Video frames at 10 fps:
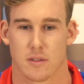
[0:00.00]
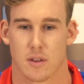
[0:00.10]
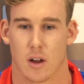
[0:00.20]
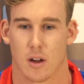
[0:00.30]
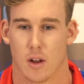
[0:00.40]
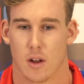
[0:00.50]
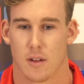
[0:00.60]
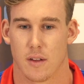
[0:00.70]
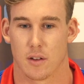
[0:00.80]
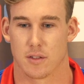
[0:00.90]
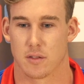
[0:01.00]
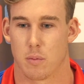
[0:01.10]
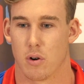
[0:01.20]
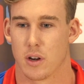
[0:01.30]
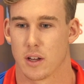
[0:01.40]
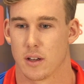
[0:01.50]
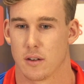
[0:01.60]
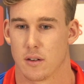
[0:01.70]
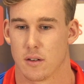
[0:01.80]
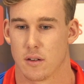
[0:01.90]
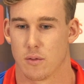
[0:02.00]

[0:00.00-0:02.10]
So that was disappointing. And